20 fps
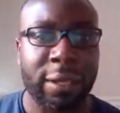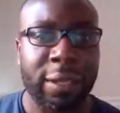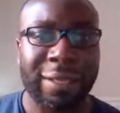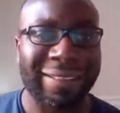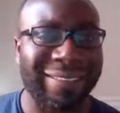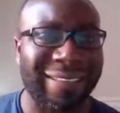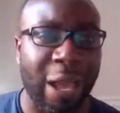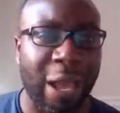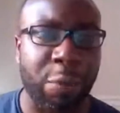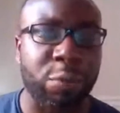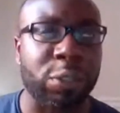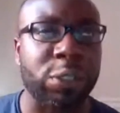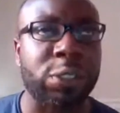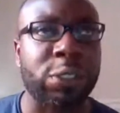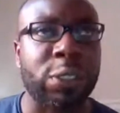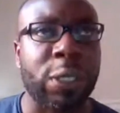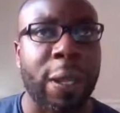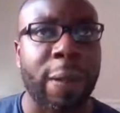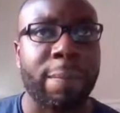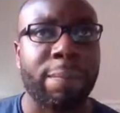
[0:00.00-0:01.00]
That was
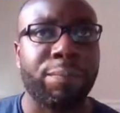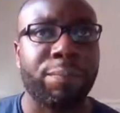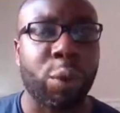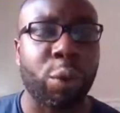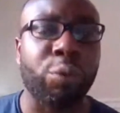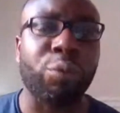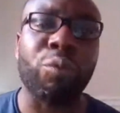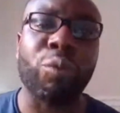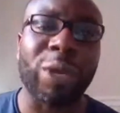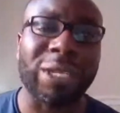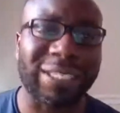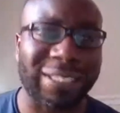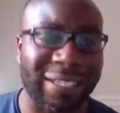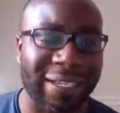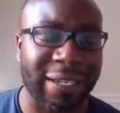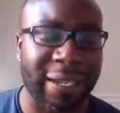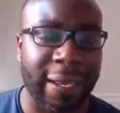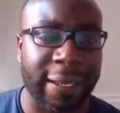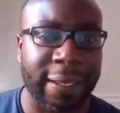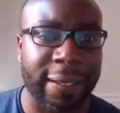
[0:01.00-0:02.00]

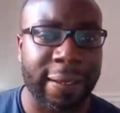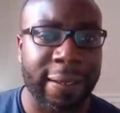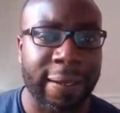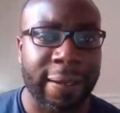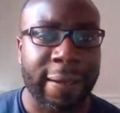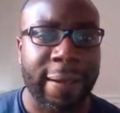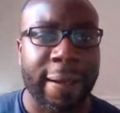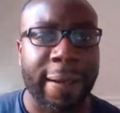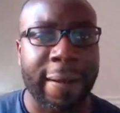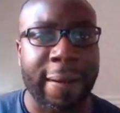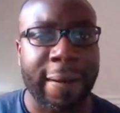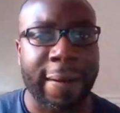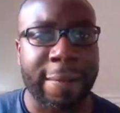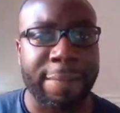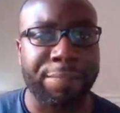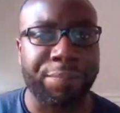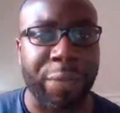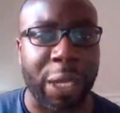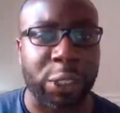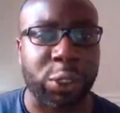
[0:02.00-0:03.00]
un-Ritson-like.
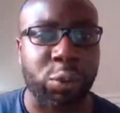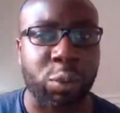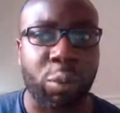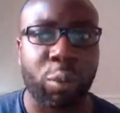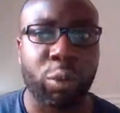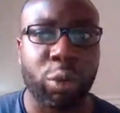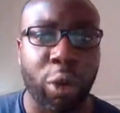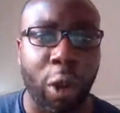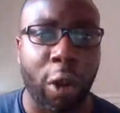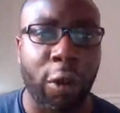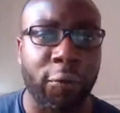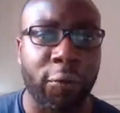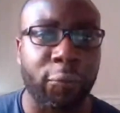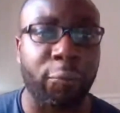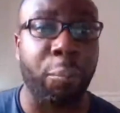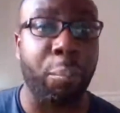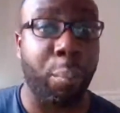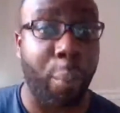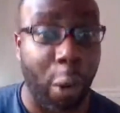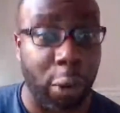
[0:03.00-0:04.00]
I saw a lot of
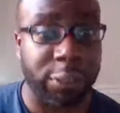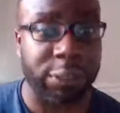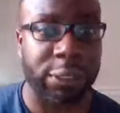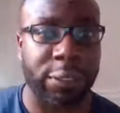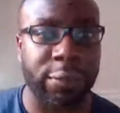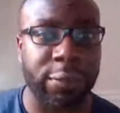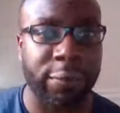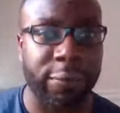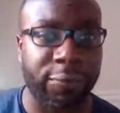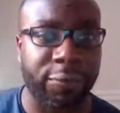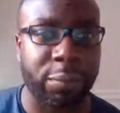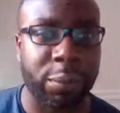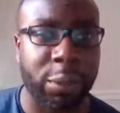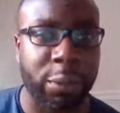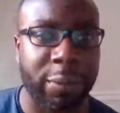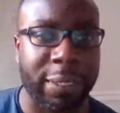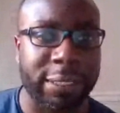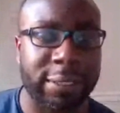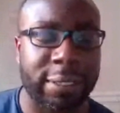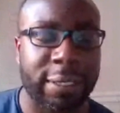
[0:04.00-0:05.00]
boxing from
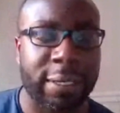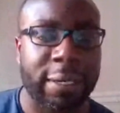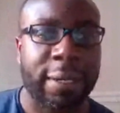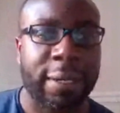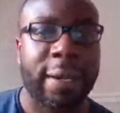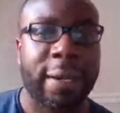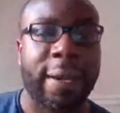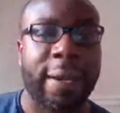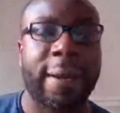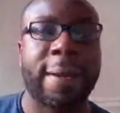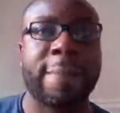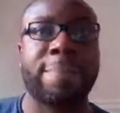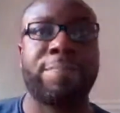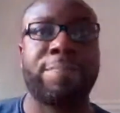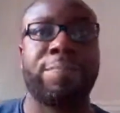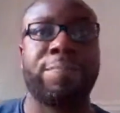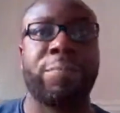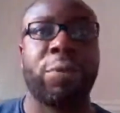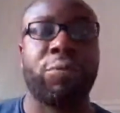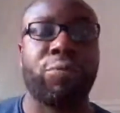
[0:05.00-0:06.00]
Lewis
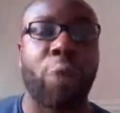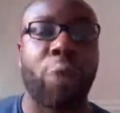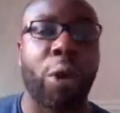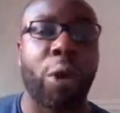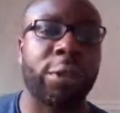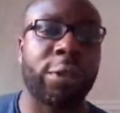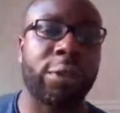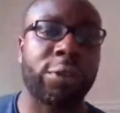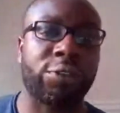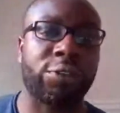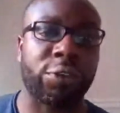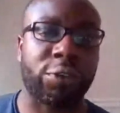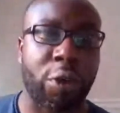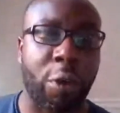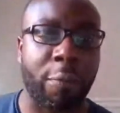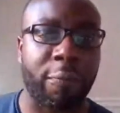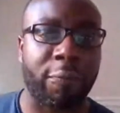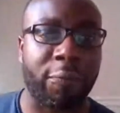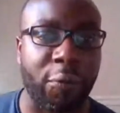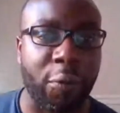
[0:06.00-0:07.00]
rather than just
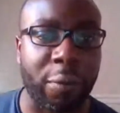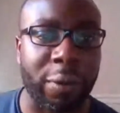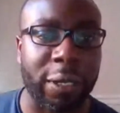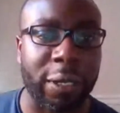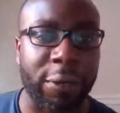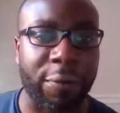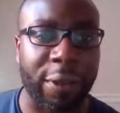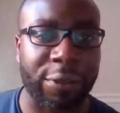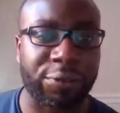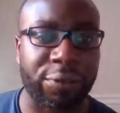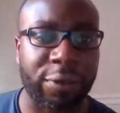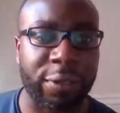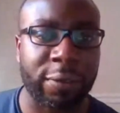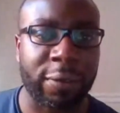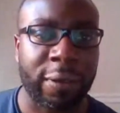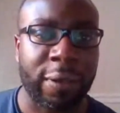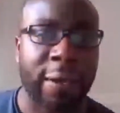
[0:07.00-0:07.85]
come forward aggression.